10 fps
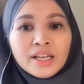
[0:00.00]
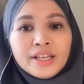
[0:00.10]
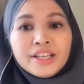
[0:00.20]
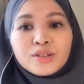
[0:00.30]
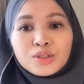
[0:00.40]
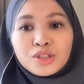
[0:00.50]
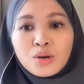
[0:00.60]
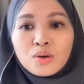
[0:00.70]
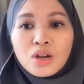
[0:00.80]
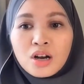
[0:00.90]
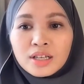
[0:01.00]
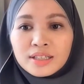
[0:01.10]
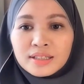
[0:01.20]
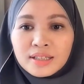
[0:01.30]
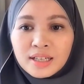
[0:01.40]
he could no
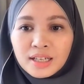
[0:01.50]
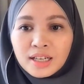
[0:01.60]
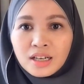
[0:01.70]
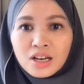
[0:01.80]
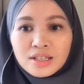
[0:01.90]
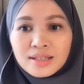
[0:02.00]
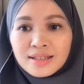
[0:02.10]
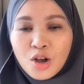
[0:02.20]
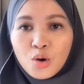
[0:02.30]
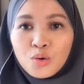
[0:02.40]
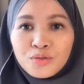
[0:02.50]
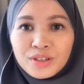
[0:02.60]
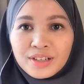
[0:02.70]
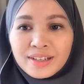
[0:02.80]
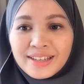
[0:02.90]
longer gloss
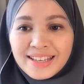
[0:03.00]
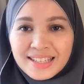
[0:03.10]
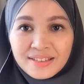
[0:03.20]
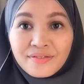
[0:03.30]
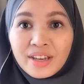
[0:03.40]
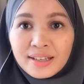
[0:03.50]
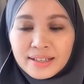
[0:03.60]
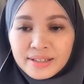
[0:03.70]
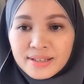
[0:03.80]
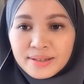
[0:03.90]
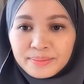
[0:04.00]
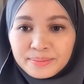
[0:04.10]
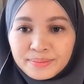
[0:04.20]
over his failures.